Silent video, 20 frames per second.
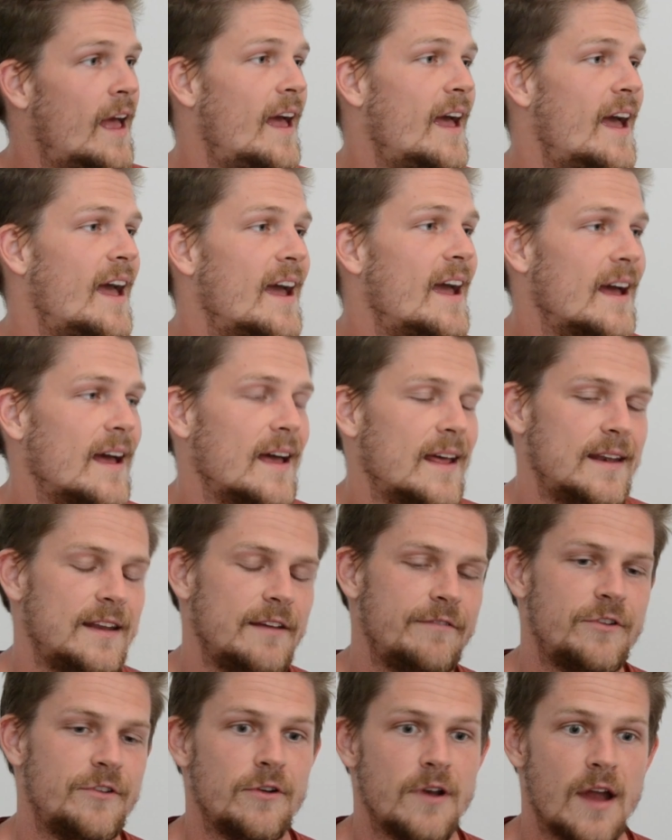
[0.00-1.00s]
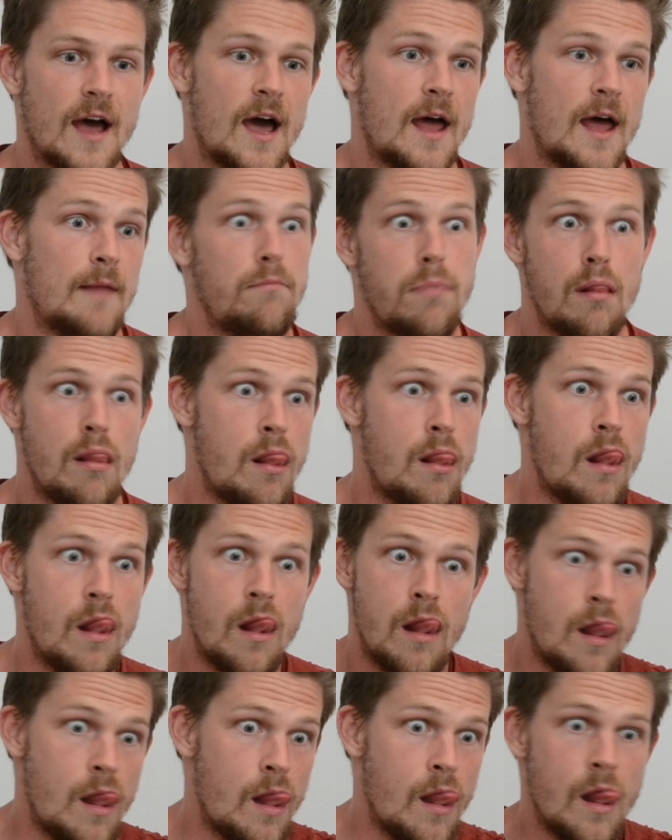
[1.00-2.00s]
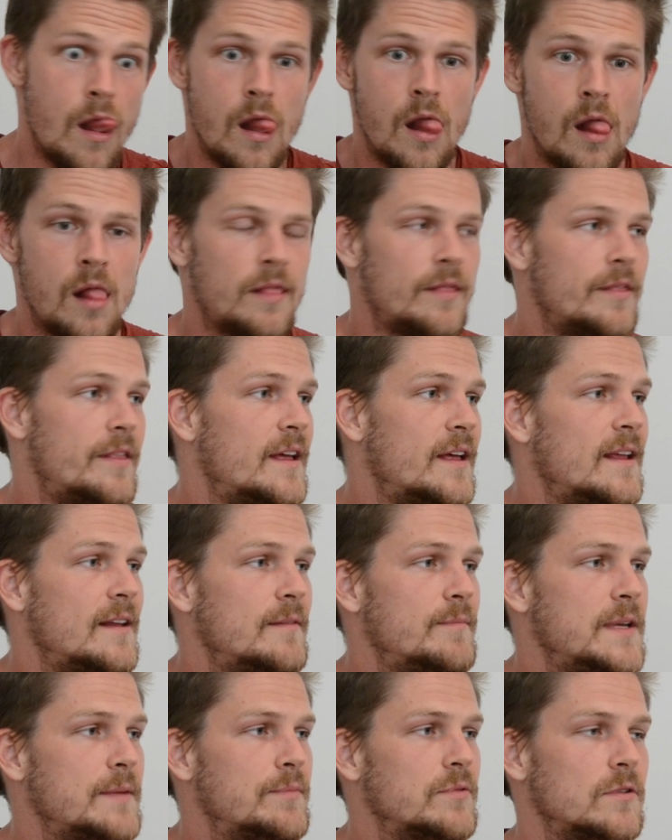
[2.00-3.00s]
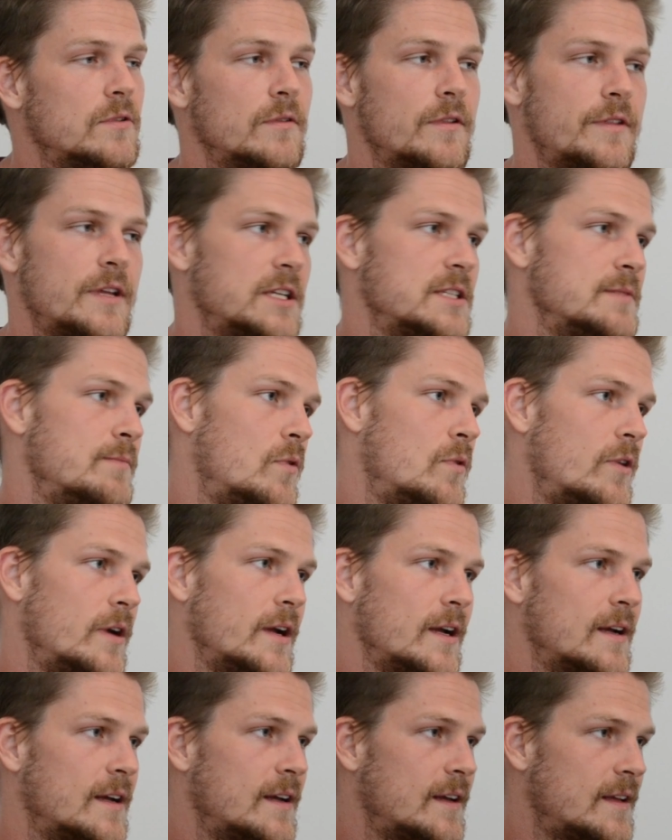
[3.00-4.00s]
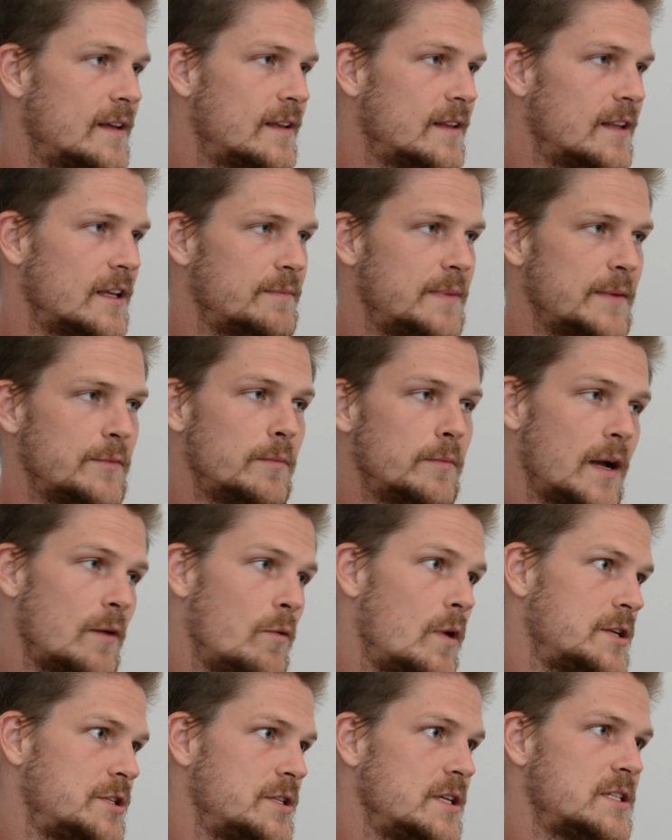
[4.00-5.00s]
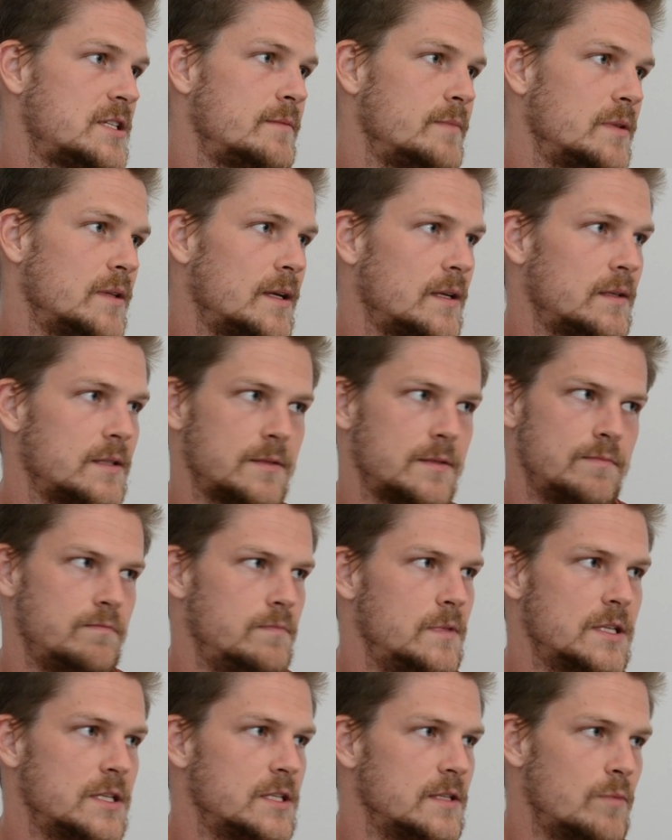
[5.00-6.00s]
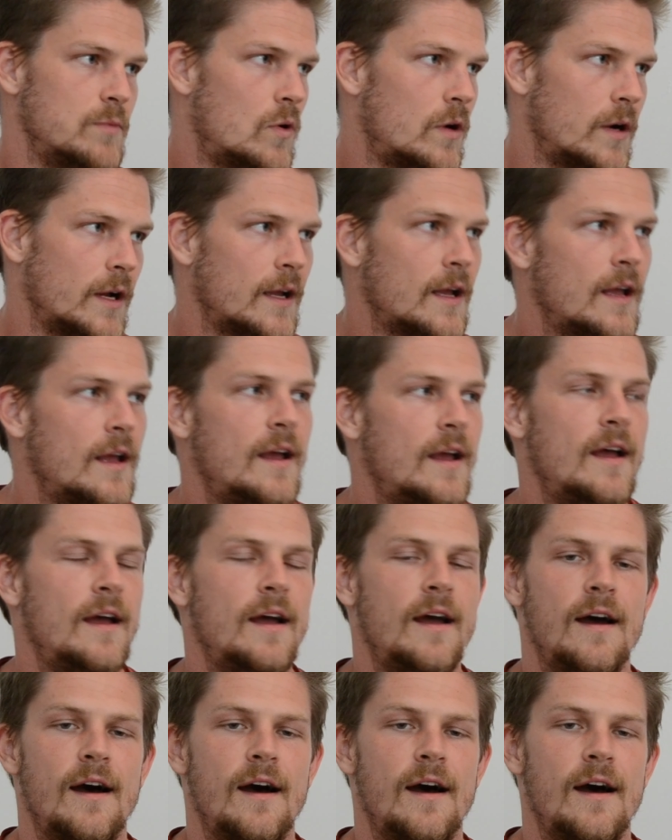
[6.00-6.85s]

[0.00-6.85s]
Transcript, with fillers: and if you're not, then people will think it's boring. Sure. Like people might watch this and be like, "It's this is boring." Mm-hmm.